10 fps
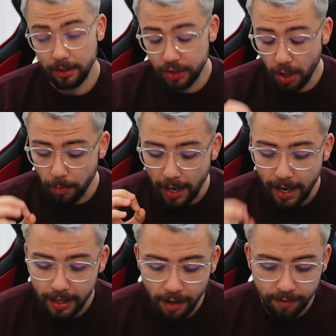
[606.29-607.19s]
So
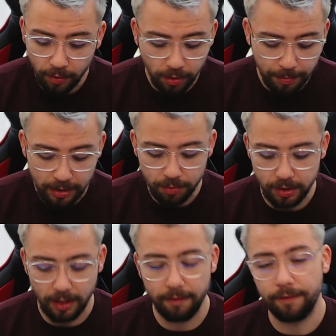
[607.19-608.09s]
I have only been
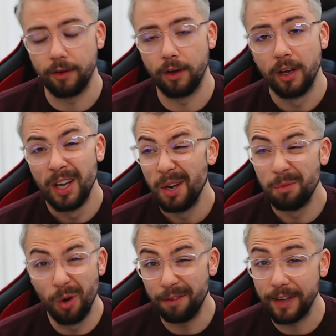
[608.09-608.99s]
using it for
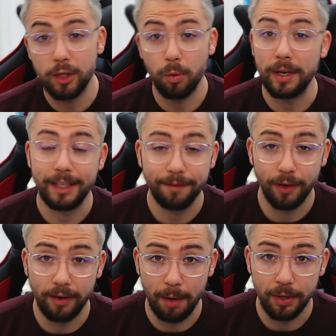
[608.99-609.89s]
roughly
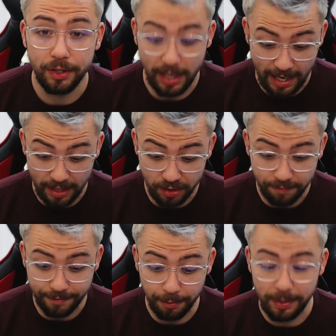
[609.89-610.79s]
24 hours as
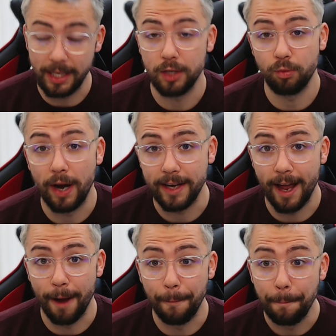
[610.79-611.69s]
I'm filming this right
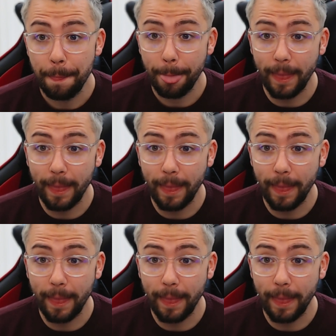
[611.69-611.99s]
now.